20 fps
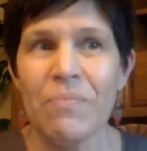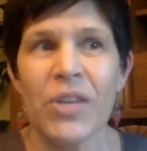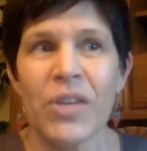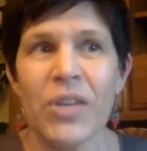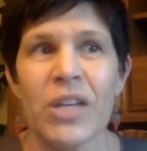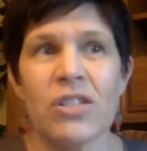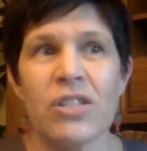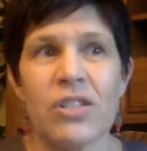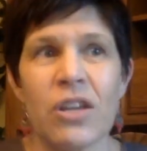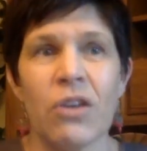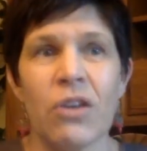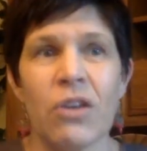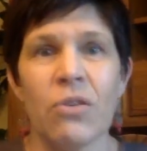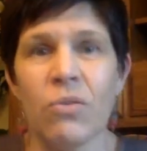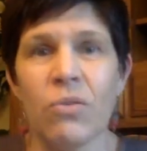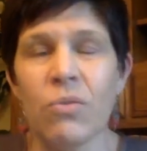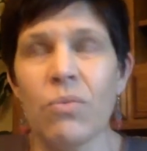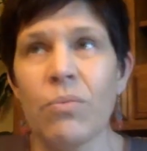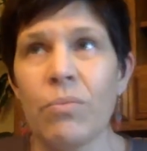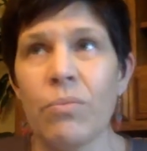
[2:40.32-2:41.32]

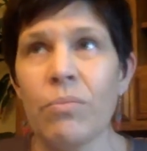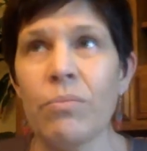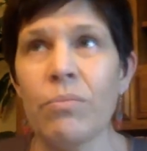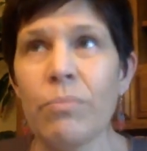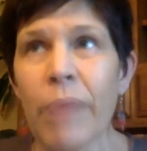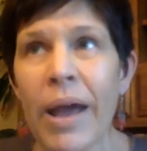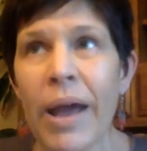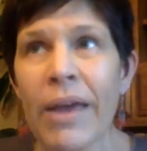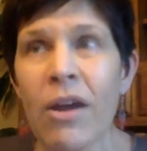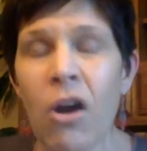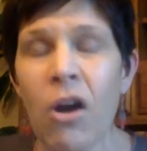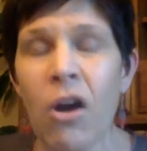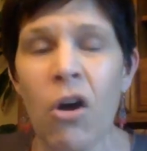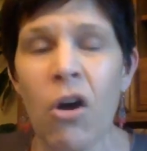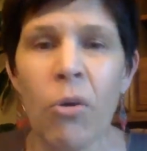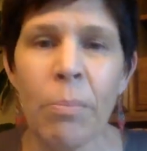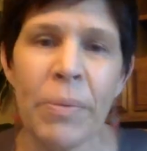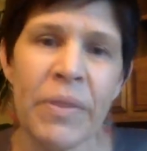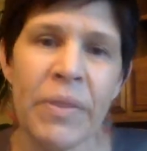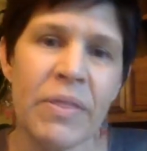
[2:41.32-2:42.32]
So my
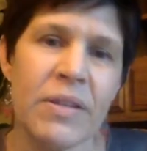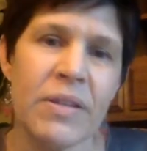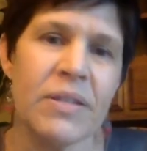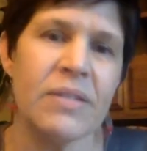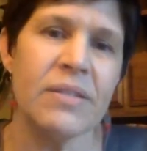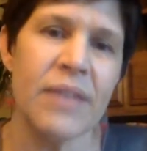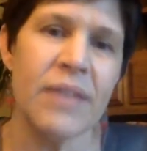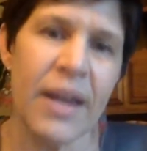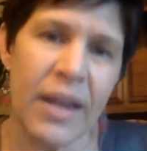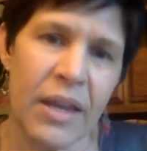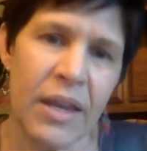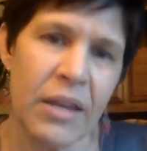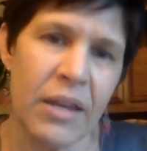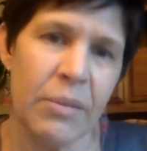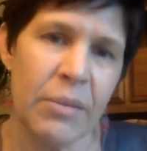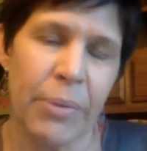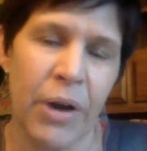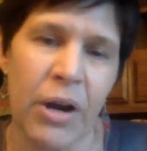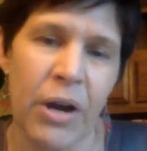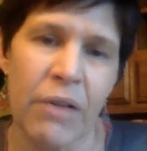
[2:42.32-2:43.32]
hope in the second
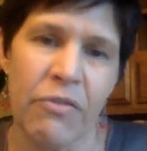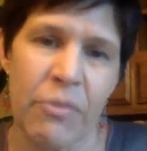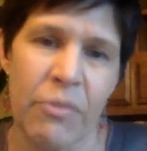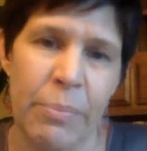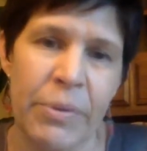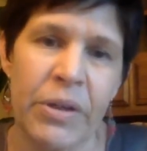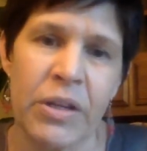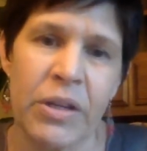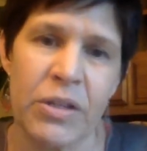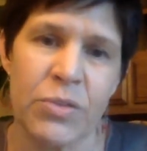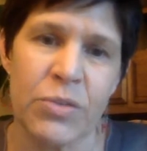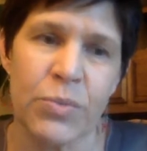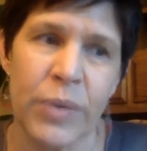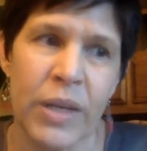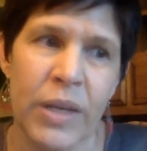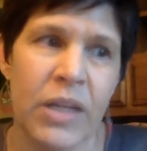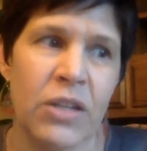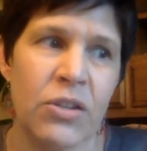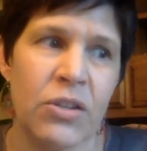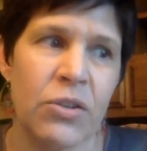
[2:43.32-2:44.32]
part of the book is
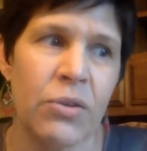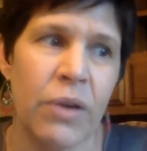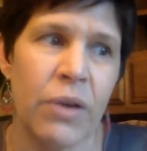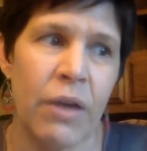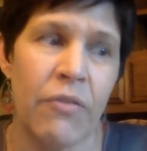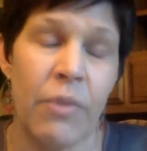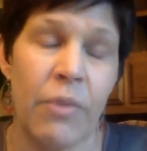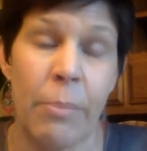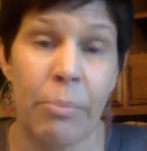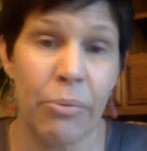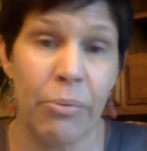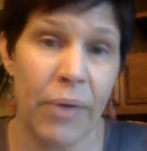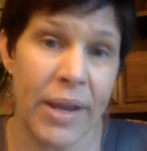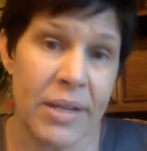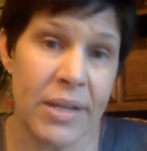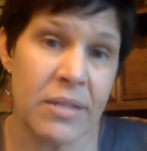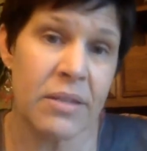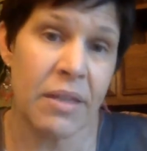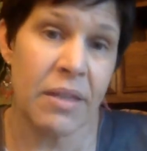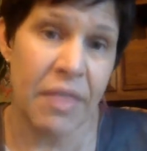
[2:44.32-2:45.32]
really to have
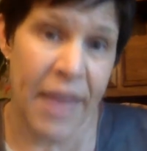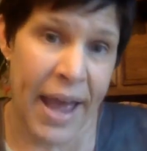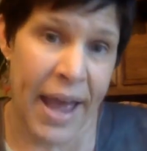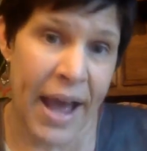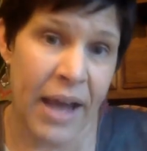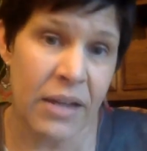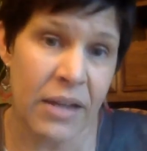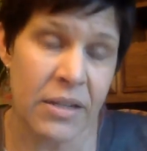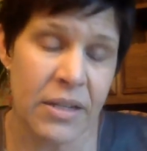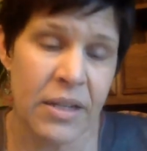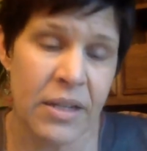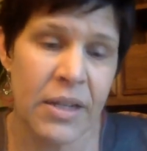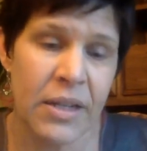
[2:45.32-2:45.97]
embraced that.